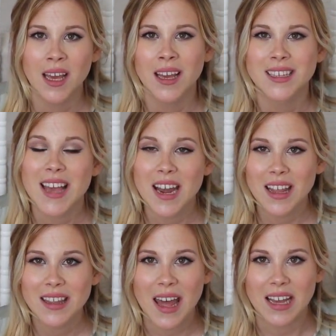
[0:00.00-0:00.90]
It's kind
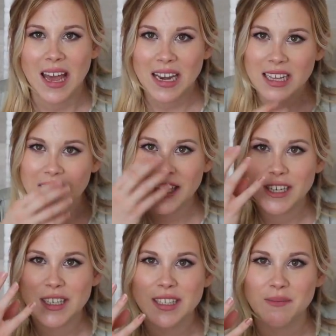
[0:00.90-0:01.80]
of like that. It kind of
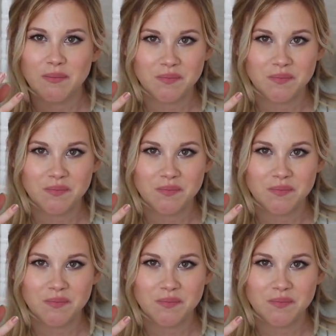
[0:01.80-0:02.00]
clears